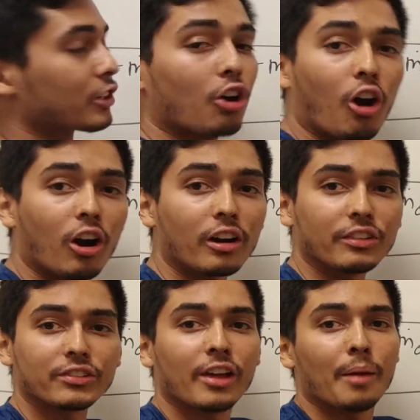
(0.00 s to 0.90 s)
for
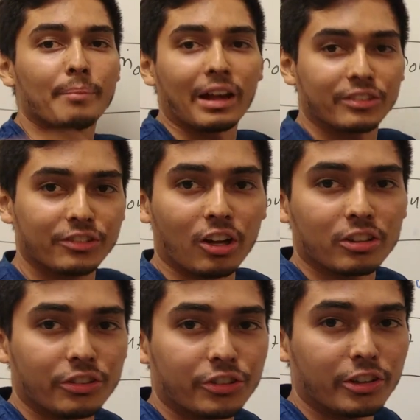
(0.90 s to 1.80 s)
cars, mass is
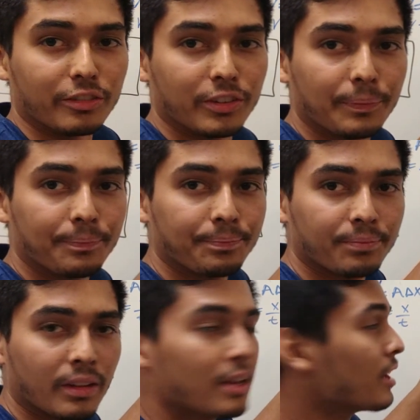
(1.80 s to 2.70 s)
not conserved.
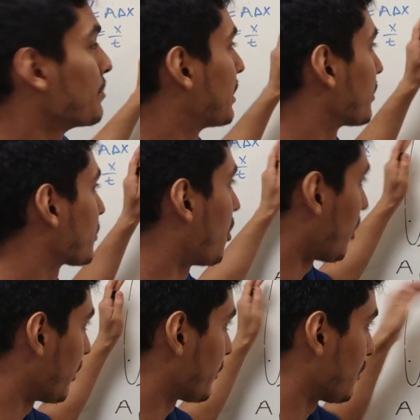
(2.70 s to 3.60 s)
Because
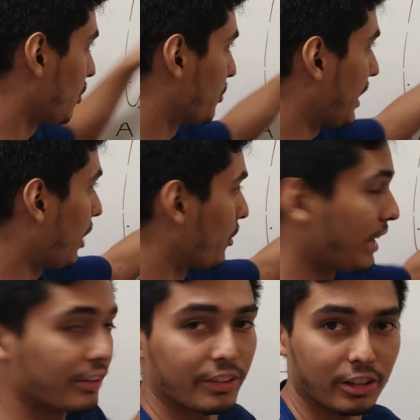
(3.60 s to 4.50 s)
cars slow down
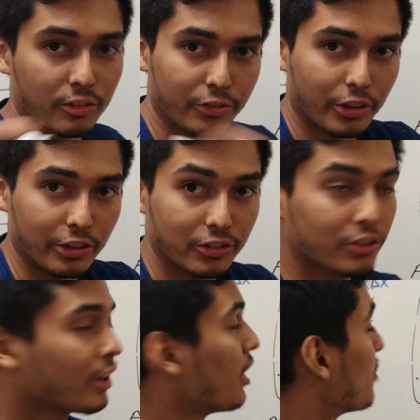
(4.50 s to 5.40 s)
as they
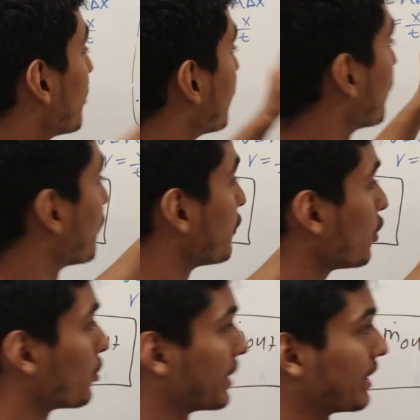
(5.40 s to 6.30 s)
converge. But for the
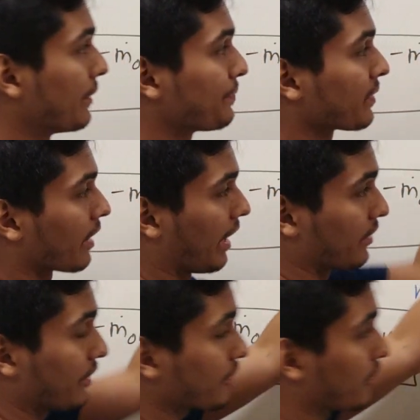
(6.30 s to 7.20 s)
flow rate,
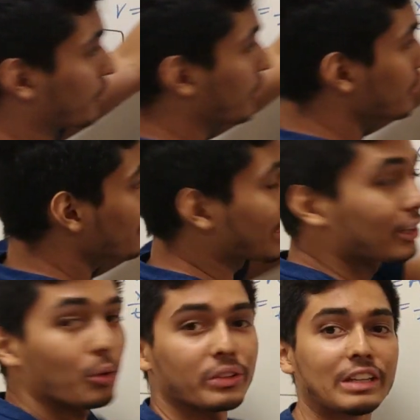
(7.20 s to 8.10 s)
as this converges,
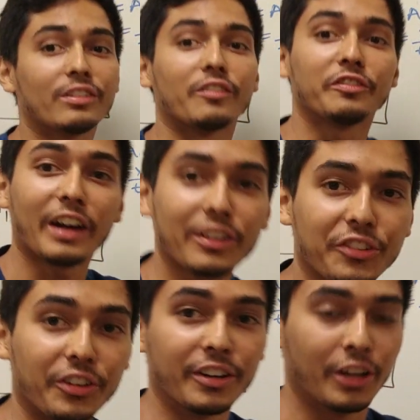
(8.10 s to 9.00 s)
it goes even
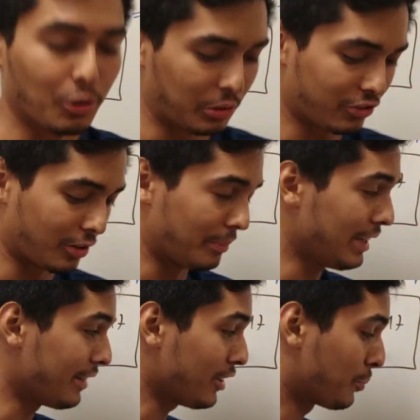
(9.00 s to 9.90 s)
faster. Which to
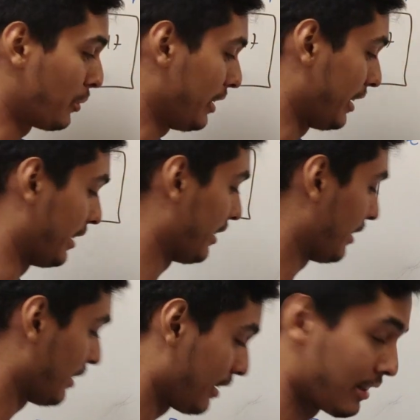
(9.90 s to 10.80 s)
me, that's pretty
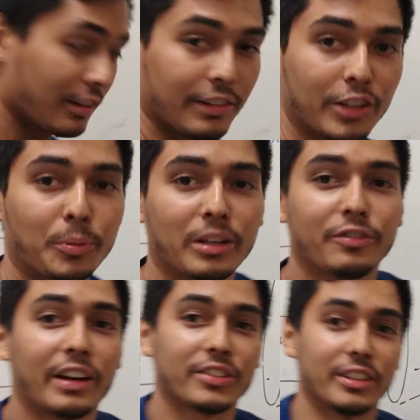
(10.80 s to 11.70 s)

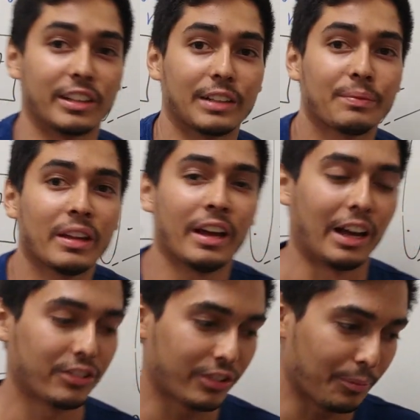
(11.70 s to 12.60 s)
fascinating.
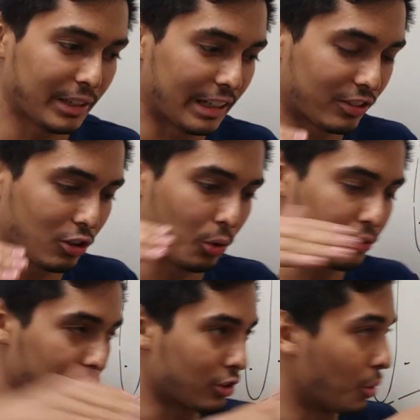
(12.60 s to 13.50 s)
As something gets
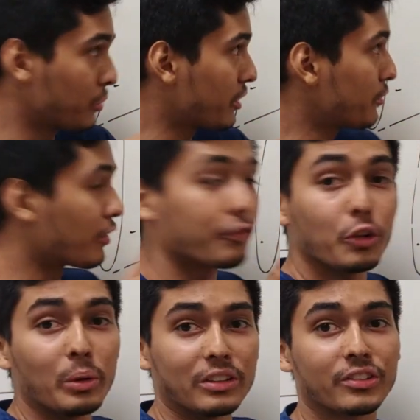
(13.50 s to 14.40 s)
closer and closer for
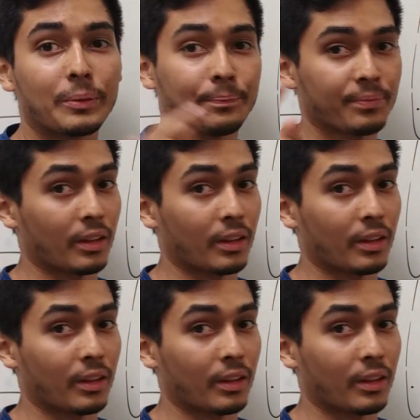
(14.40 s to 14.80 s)
fluids,